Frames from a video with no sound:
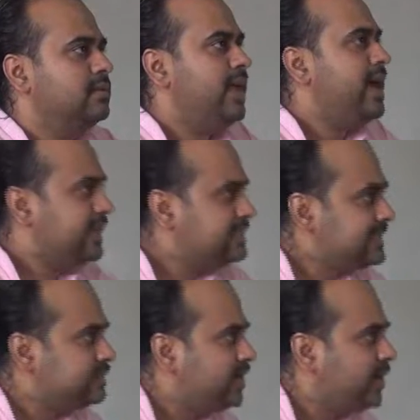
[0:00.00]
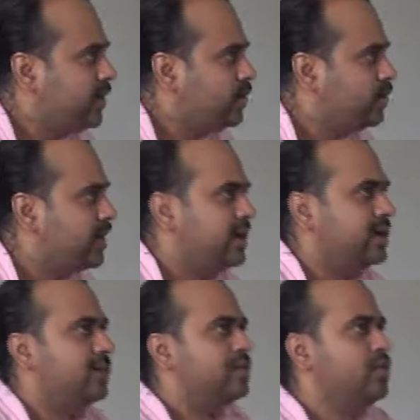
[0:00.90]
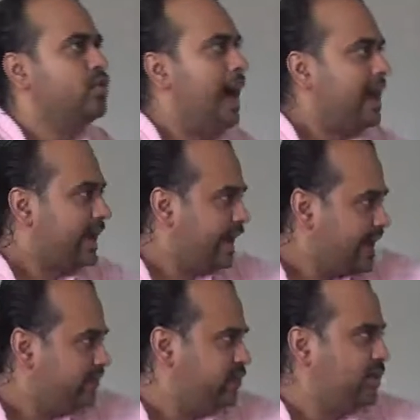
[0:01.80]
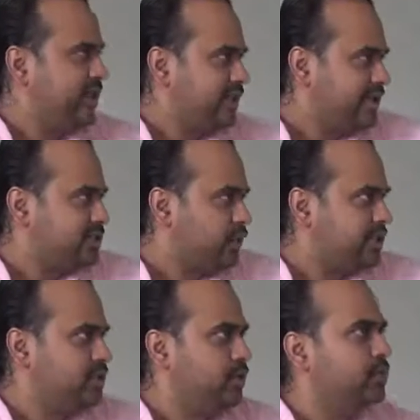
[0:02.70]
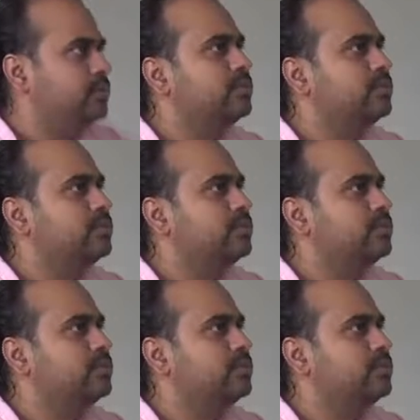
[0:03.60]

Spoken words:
There is something new today. You are alive today. That's what is new.